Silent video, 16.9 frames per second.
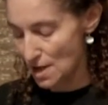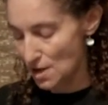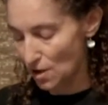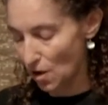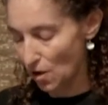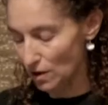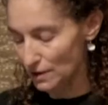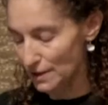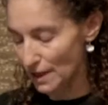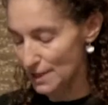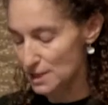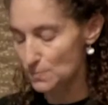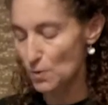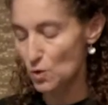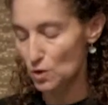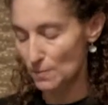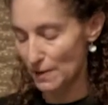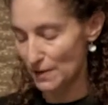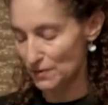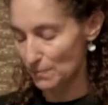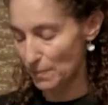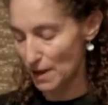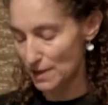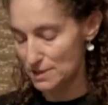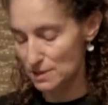Carl and I spoke about
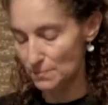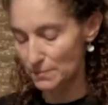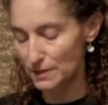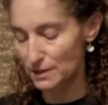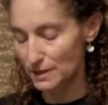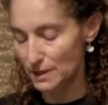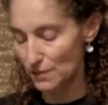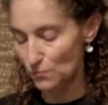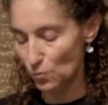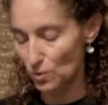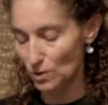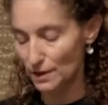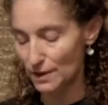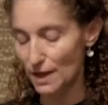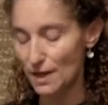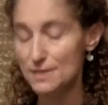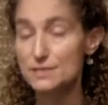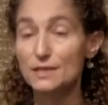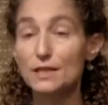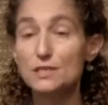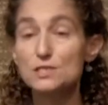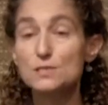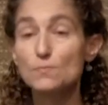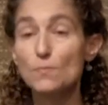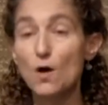the possibility of organizing a
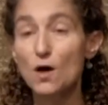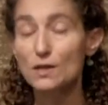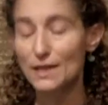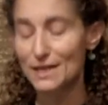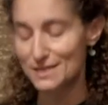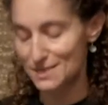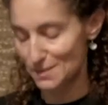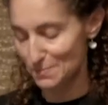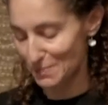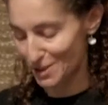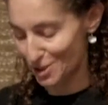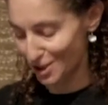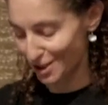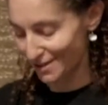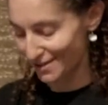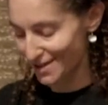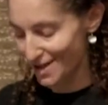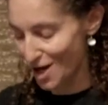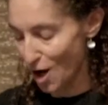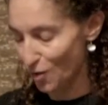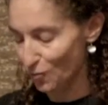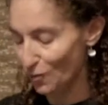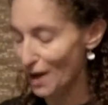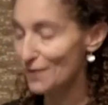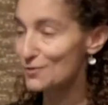small exhibition
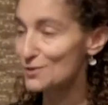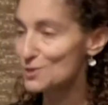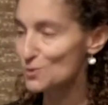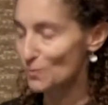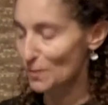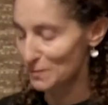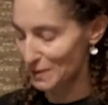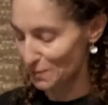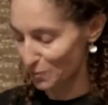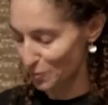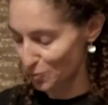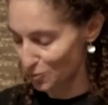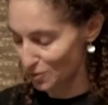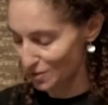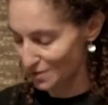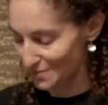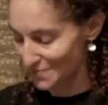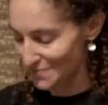around the Swimming Pool.